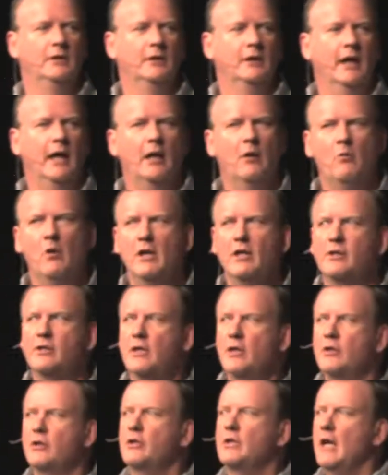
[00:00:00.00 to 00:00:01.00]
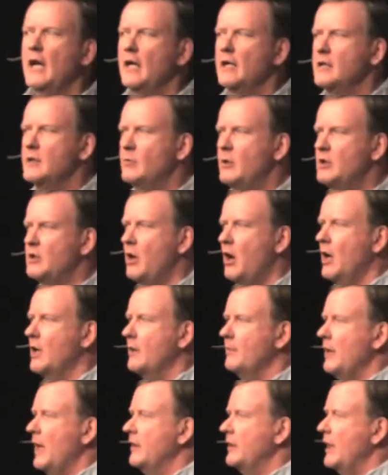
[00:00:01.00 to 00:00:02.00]
And I want us to understand as we talk
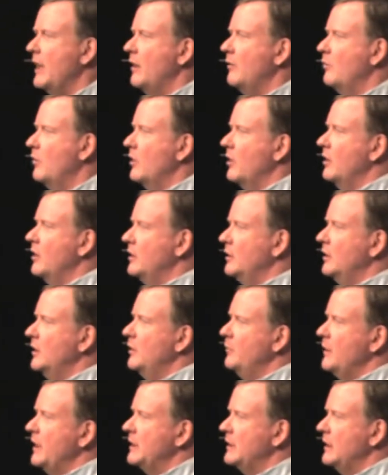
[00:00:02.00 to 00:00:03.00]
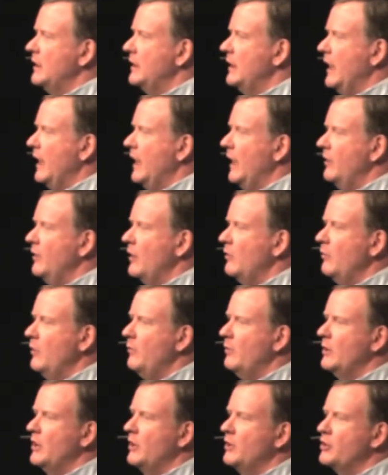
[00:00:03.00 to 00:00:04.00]
about that word a little bit today that we
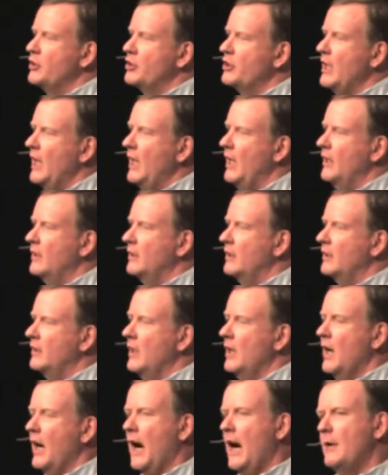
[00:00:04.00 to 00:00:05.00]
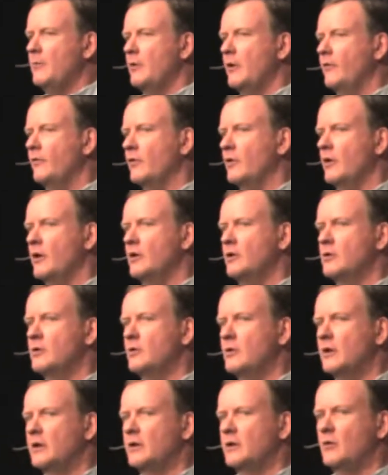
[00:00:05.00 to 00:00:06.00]
would understand that I'm referring
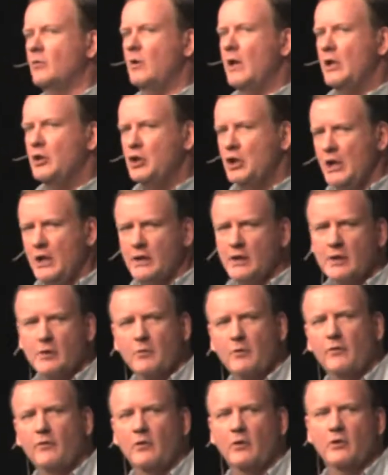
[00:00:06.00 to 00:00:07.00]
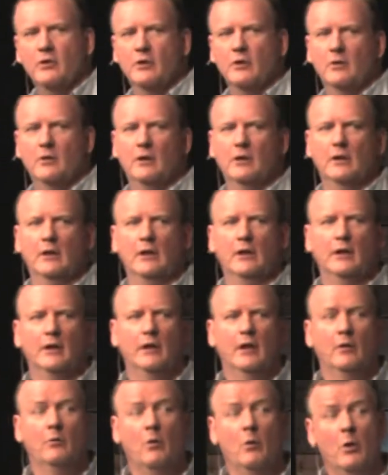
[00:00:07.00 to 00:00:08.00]
to it the way Jesus referred to it.
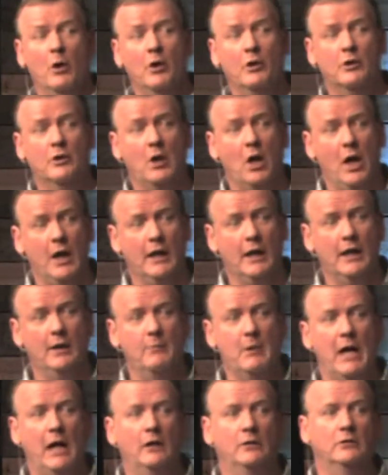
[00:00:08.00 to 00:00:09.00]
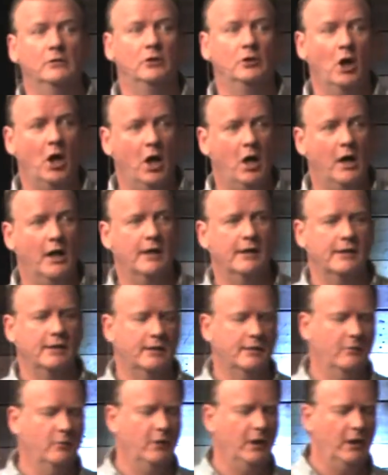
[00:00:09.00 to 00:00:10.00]
When we're talking about
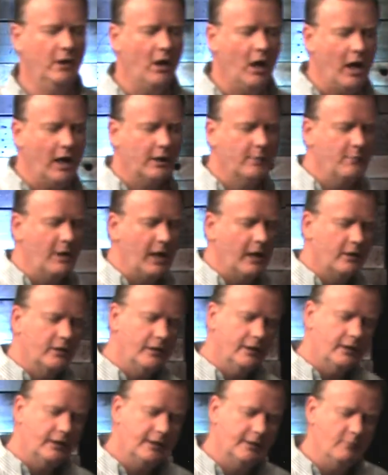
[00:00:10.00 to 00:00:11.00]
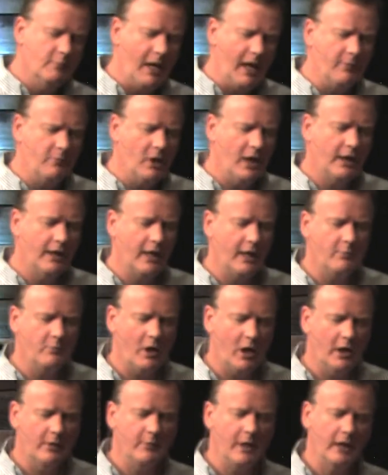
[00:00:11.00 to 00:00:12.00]
lost, we automatically, at least in my mind, I
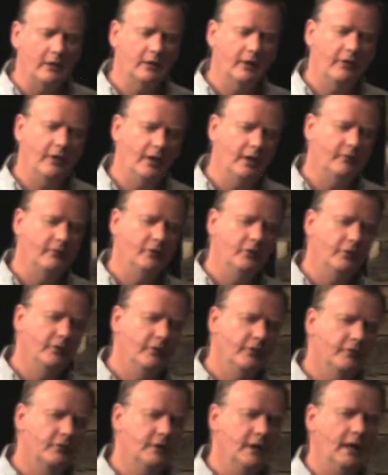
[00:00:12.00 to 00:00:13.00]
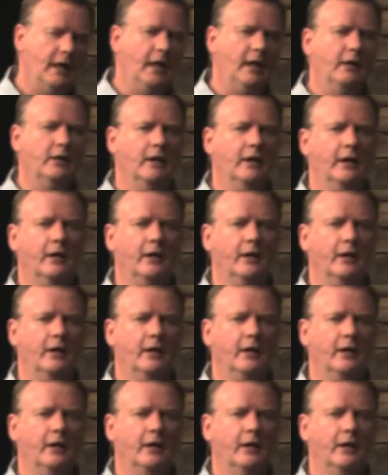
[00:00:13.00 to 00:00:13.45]
automatically think of Luke 15.